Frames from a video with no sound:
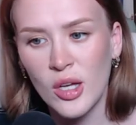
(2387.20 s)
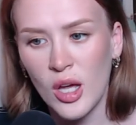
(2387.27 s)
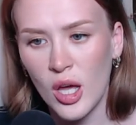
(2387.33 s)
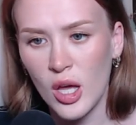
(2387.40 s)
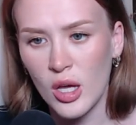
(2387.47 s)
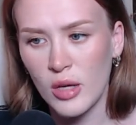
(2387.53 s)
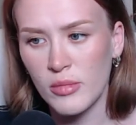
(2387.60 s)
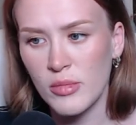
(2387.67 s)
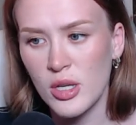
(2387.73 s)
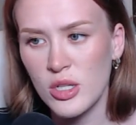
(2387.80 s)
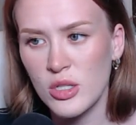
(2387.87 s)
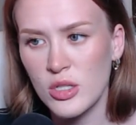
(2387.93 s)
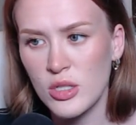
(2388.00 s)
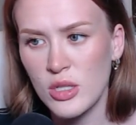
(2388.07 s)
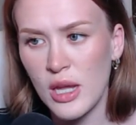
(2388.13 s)
Um,
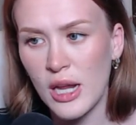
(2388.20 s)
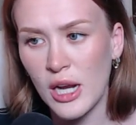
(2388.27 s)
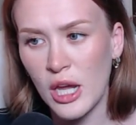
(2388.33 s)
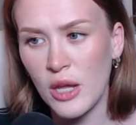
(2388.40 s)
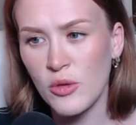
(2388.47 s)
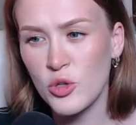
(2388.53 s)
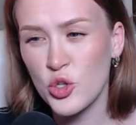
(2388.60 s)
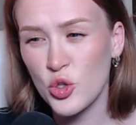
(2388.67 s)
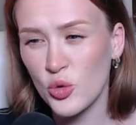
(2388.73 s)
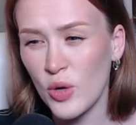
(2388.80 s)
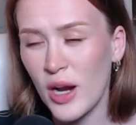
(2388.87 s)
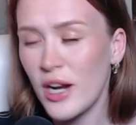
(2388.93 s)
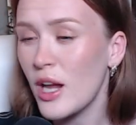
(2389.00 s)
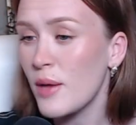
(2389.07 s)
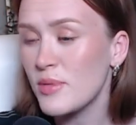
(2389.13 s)
and I
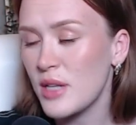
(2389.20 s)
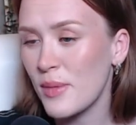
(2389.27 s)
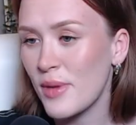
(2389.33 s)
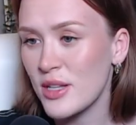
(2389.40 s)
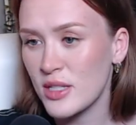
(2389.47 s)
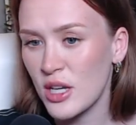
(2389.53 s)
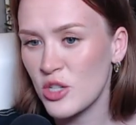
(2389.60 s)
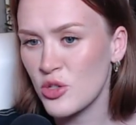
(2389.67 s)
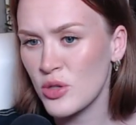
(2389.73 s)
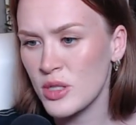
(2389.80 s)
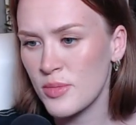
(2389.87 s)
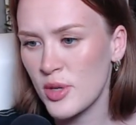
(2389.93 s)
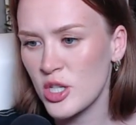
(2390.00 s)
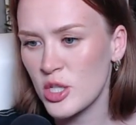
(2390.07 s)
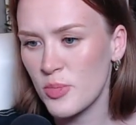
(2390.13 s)
try to update my schedule as
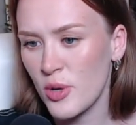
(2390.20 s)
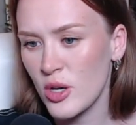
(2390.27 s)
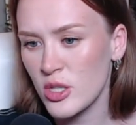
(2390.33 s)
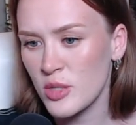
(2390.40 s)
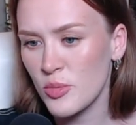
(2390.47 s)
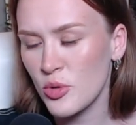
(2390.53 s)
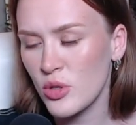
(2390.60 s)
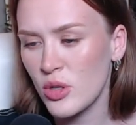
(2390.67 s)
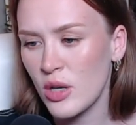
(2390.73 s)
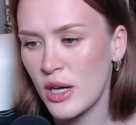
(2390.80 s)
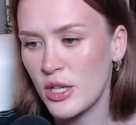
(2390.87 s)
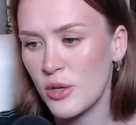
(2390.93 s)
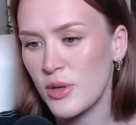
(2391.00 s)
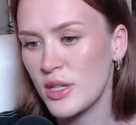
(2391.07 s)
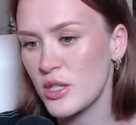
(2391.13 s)
much as possible. I
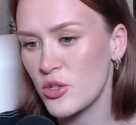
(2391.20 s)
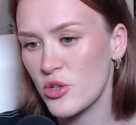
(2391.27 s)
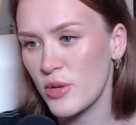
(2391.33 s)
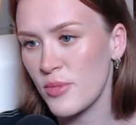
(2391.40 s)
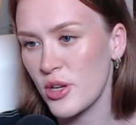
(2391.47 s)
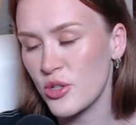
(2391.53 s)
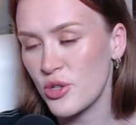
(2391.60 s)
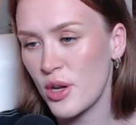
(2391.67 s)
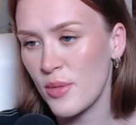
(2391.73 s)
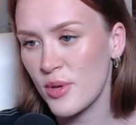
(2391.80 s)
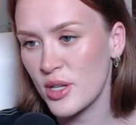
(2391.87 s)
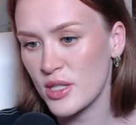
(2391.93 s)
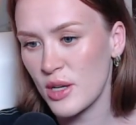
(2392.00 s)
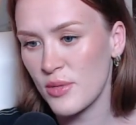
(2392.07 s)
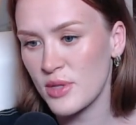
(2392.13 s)
know I didn't stream yesterday
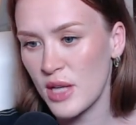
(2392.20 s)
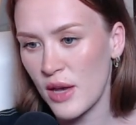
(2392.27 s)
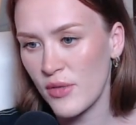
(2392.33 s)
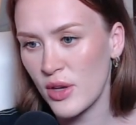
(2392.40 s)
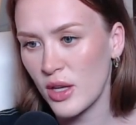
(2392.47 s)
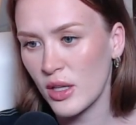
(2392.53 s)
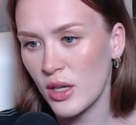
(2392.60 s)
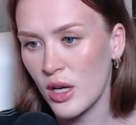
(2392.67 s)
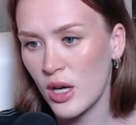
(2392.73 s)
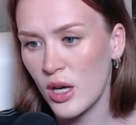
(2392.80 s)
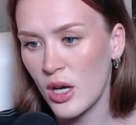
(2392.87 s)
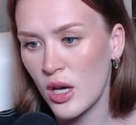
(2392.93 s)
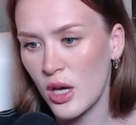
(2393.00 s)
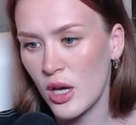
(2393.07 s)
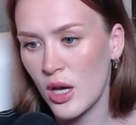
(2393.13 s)
because I was having
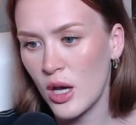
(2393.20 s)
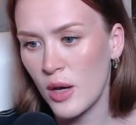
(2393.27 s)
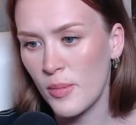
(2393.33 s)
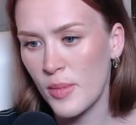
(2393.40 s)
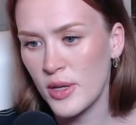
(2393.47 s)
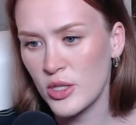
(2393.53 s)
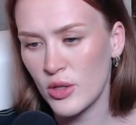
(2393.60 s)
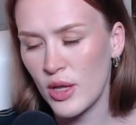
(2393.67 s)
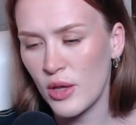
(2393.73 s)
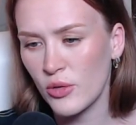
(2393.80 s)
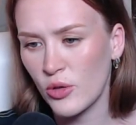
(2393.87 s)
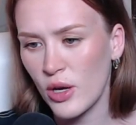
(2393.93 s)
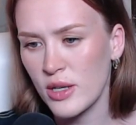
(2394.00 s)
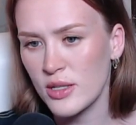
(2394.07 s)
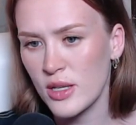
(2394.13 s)
a mental health
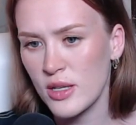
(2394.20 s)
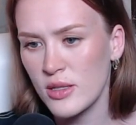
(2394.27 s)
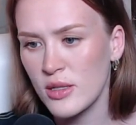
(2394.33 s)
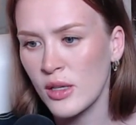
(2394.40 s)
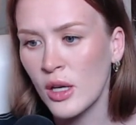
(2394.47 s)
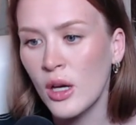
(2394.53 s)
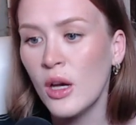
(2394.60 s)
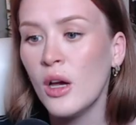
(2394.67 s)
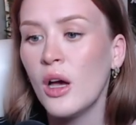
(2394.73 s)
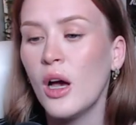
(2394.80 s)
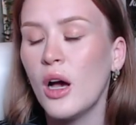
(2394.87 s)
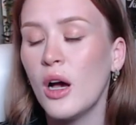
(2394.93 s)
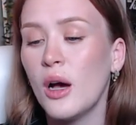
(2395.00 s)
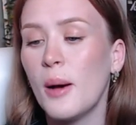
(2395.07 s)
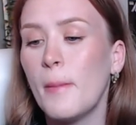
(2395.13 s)
crisis,
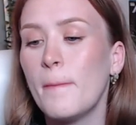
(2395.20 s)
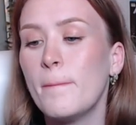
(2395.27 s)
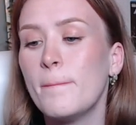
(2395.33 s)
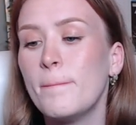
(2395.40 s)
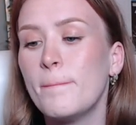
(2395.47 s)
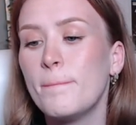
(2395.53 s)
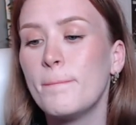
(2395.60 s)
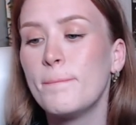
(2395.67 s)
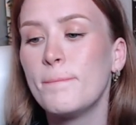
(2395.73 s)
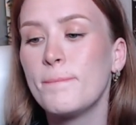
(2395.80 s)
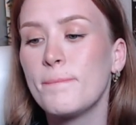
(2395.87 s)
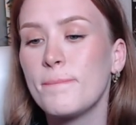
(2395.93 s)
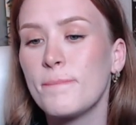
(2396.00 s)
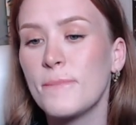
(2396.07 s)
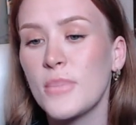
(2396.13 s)
um,
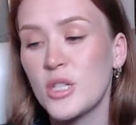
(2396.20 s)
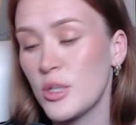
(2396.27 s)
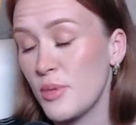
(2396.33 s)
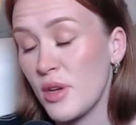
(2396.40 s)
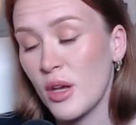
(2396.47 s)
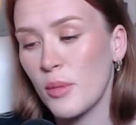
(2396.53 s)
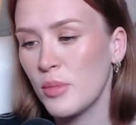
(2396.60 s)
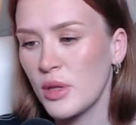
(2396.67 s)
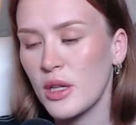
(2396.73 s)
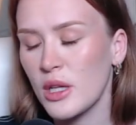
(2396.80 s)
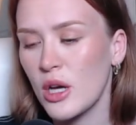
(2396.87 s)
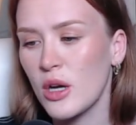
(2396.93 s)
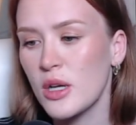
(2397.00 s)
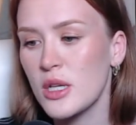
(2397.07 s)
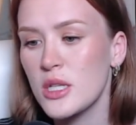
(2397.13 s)
to be completely
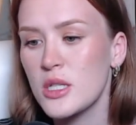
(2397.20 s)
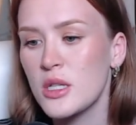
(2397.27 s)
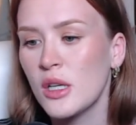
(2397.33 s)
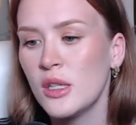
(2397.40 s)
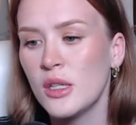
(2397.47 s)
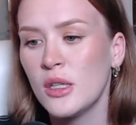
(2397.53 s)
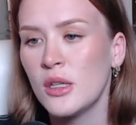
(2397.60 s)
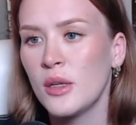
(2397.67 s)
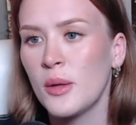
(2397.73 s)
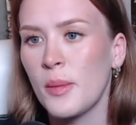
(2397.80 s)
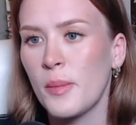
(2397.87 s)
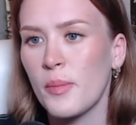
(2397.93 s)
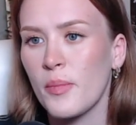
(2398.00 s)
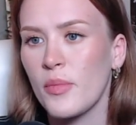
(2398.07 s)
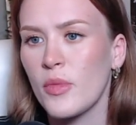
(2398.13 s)
honest.
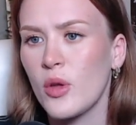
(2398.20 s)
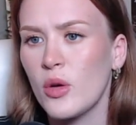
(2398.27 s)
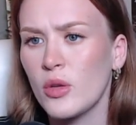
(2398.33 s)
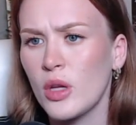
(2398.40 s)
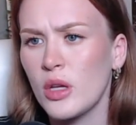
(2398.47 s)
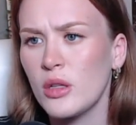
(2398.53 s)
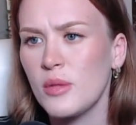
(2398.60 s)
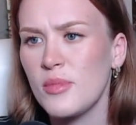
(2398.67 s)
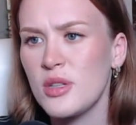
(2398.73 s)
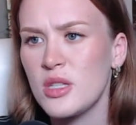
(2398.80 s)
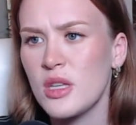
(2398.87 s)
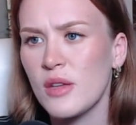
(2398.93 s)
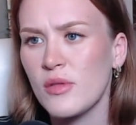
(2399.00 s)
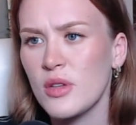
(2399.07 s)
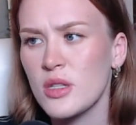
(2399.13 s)
Let me see
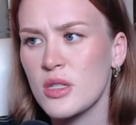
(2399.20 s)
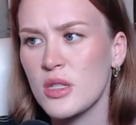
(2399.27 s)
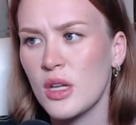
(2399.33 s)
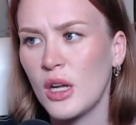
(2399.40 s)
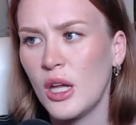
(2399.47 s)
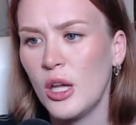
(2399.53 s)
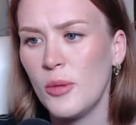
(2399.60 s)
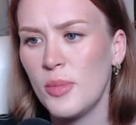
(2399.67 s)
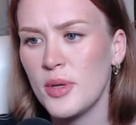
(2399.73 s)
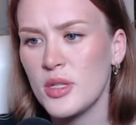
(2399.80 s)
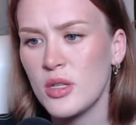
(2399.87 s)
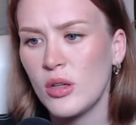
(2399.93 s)
if this is going to help us